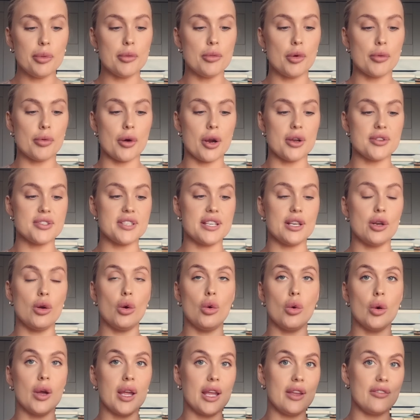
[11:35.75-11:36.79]
bit more protein,
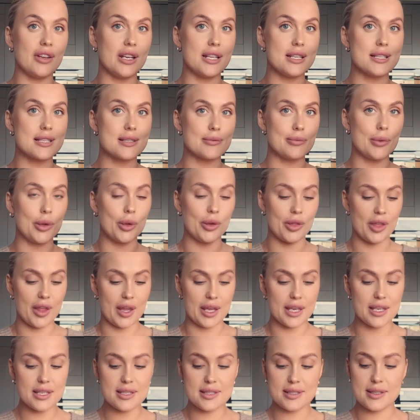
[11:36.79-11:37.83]
or even in
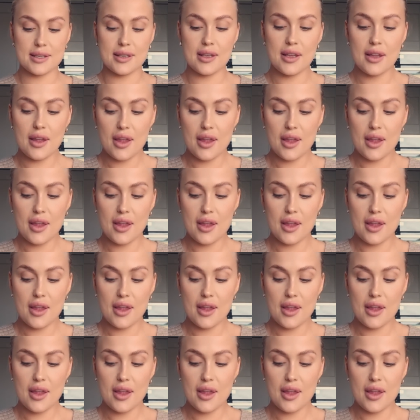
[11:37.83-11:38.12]
smoothies.